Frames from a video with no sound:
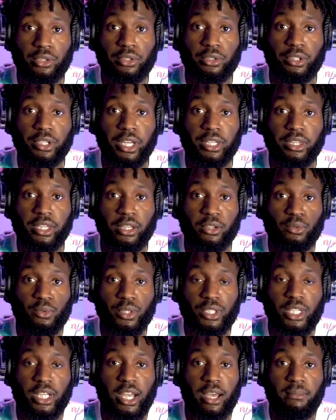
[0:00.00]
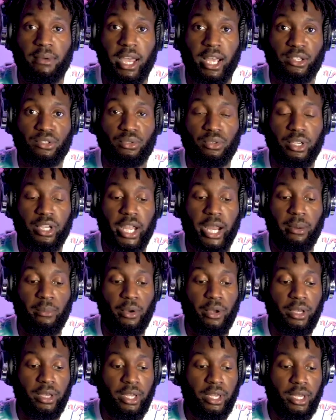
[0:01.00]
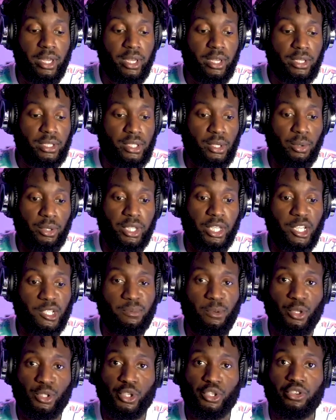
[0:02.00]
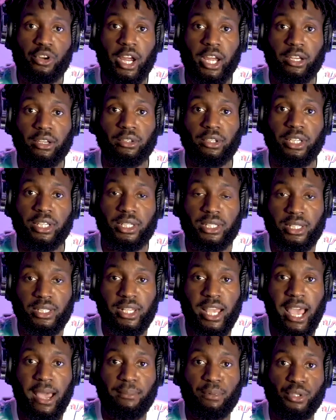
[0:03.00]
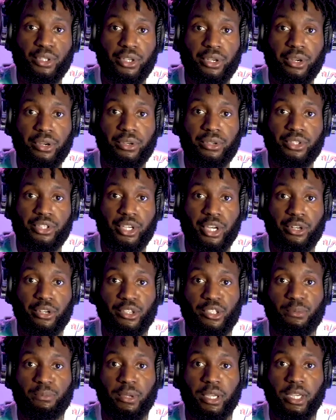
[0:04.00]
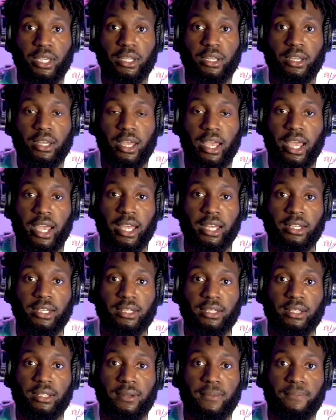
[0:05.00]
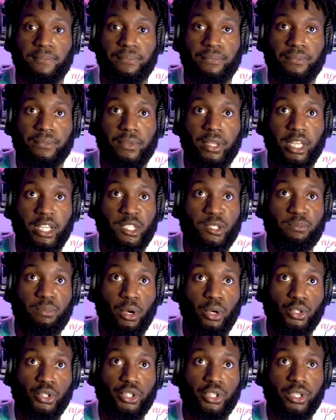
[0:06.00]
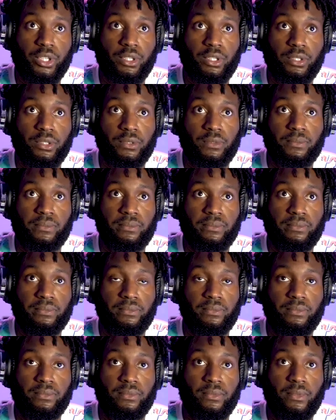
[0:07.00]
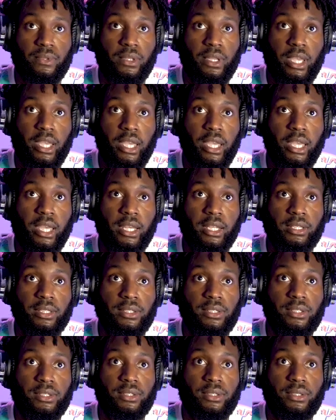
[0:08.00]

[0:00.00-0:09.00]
to learn that thing once I got my actual camera. So what the exposure triangle is aperture, shutter speed, and exposure. And